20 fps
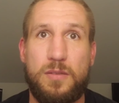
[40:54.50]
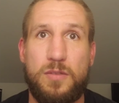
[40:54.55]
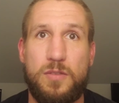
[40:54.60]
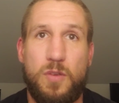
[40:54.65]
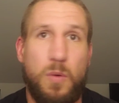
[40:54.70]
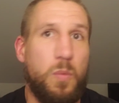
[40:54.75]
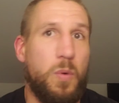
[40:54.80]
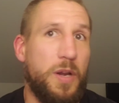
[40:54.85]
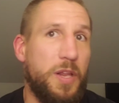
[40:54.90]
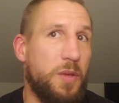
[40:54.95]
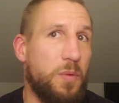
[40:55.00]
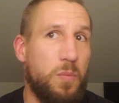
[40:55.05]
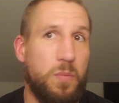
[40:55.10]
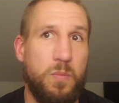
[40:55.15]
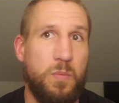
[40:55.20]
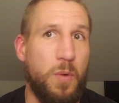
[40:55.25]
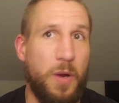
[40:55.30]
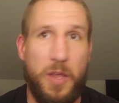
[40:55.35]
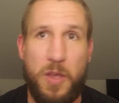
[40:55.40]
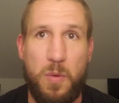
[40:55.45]
So what do you
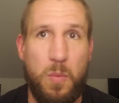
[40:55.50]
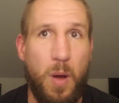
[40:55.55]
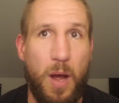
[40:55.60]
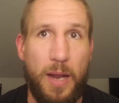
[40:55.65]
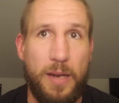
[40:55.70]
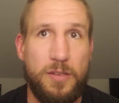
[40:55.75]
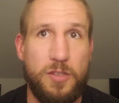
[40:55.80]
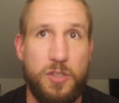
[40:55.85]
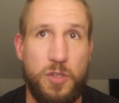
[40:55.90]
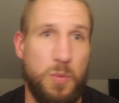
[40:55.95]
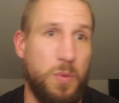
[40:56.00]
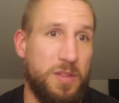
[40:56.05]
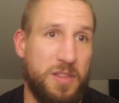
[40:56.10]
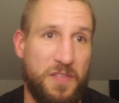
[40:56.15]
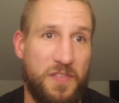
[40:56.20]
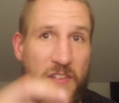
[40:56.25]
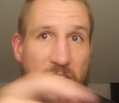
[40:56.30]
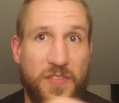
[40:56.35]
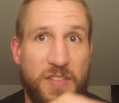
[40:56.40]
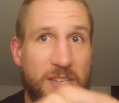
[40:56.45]
want? Do you want
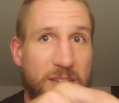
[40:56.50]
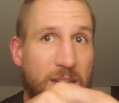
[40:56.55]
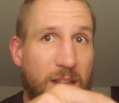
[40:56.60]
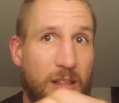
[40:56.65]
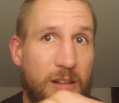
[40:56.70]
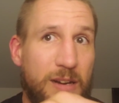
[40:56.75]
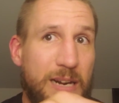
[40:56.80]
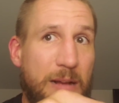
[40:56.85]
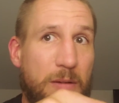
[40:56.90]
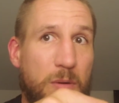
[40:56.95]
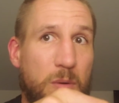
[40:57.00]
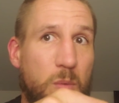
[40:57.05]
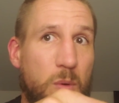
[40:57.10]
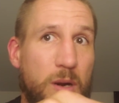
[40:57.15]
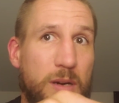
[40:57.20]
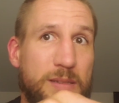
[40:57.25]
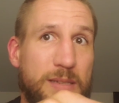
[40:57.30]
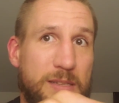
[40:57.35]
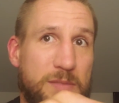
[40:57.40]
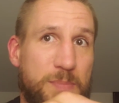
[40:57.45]
the $15 an hour
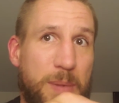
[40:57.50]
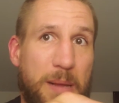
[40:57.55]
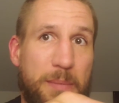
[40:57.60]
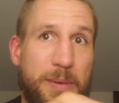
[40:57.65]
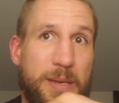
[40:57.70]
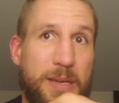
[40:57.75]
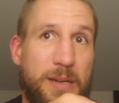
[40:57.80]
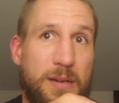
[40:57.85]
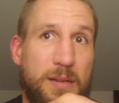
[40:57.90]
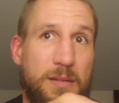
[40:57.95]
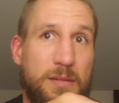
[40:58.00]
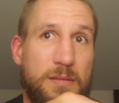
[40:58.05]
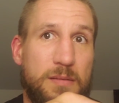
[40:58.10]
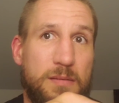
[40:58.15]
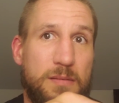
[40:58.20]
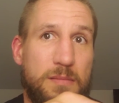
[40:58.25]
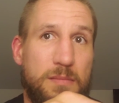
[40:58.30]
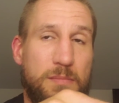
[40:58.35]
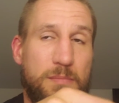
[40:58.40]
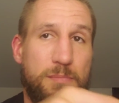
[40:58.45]
work that's probably going to
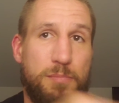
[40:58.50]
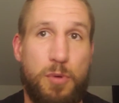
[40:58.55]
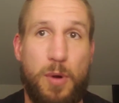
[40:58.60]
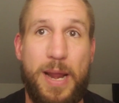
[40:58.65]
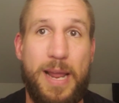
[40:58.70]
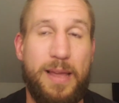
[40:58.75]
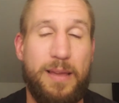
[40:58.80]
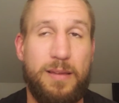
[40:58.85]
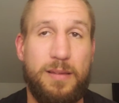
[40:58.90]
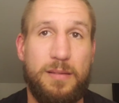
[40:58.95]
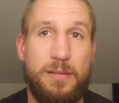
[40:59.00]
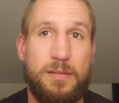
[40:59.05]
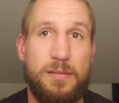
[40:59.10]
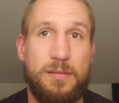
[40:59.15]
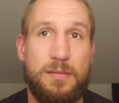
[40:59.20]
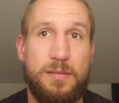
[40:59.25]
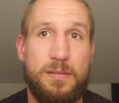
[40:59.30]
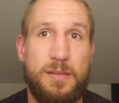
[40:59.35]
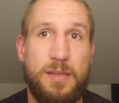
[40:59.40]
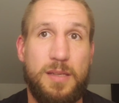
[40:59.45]
break?
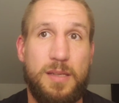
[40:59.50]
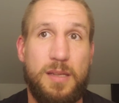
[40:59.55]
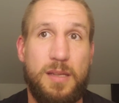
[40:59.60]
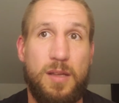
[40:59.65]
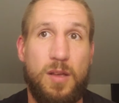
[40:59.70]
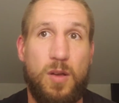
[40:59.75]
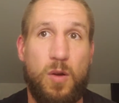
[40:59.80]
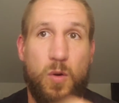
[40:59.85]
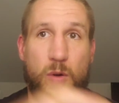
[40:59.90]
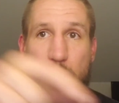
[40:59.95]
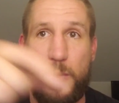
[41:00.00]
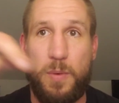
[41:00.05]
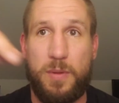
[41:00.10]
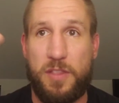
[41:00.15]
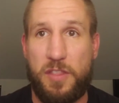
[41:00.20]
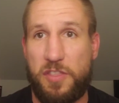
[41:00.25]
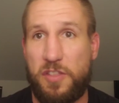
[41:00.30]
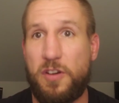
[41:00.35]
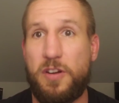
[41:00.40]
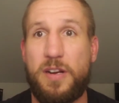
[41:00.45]
Or do you
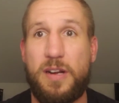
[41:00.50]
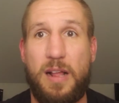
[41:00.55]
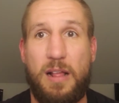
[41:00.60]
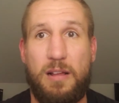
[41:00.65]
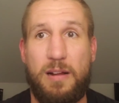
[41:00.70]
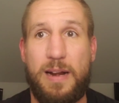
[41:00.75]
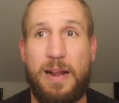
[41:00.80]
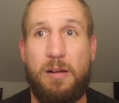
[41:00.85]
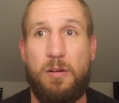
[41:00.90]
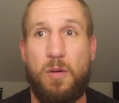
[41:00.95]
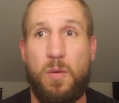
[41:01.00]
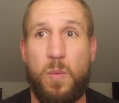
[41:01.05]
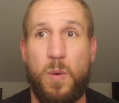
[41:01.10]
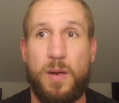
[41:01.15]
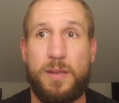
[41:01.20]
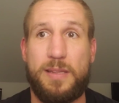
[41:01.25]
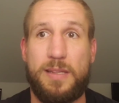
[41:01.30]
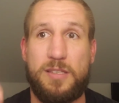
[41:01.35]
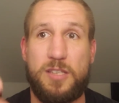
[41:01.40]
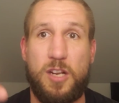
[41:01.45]
want the $30 an hour
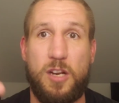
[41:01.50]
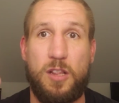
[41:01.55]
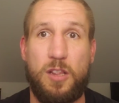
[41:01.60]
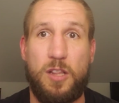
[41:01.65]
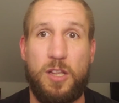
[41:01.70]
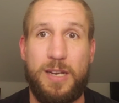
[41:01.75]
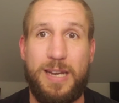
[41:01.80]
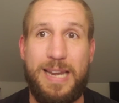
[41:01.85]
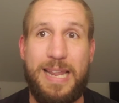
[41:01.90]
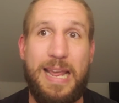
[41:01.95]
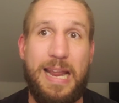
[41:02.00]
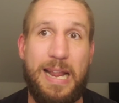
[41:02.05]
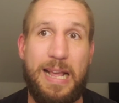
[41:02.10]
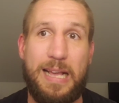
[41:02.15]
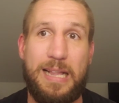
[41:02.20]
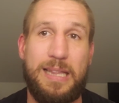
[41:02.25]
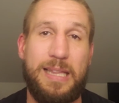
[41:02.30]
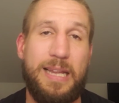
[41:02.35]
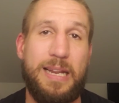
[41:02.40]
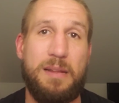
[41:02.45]
work that's going to look neat
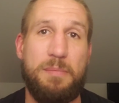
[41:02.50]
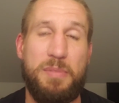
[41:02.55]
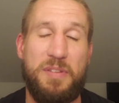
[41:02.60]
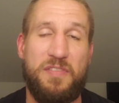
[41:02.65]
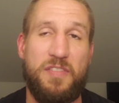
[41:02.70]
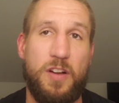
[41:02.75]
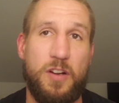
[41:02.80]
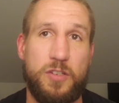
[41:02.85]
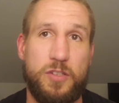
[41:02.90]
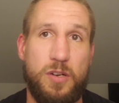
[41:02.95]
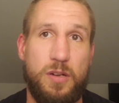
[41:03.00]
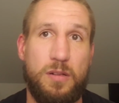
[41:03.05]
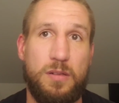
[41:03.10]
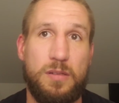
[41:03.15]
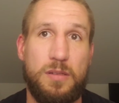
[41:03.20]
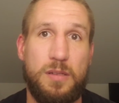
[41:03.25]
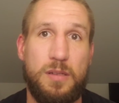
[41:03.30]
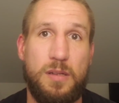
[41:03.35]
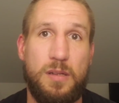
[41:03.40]
and clean and be functional?"